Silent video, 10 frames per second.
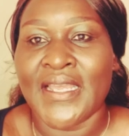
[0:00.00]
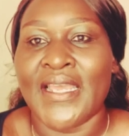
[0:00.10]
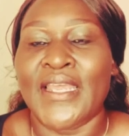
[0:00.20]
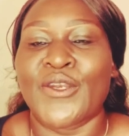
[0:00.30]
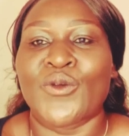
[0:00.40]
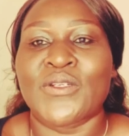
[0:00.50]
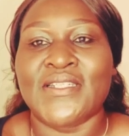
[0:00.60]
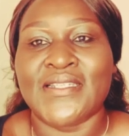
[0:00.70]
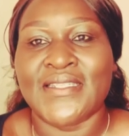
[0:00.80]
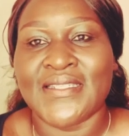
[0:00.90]
and not
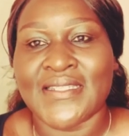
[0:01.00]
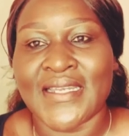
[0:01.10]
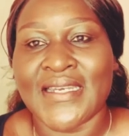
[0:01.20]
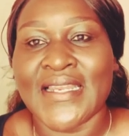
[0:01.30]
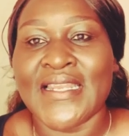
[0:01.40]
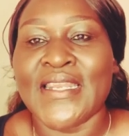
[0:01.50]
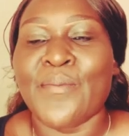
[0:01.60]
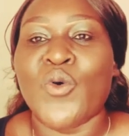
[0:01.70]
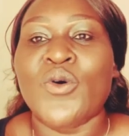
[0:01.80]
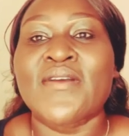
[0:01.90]
registered the
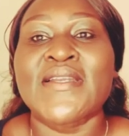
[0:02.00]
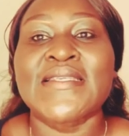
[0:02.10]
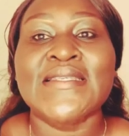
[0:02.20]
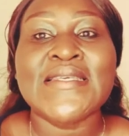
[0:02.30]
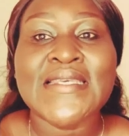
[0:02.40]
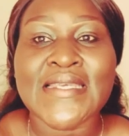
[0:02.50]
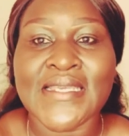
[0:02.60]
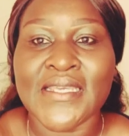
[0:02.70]
more risky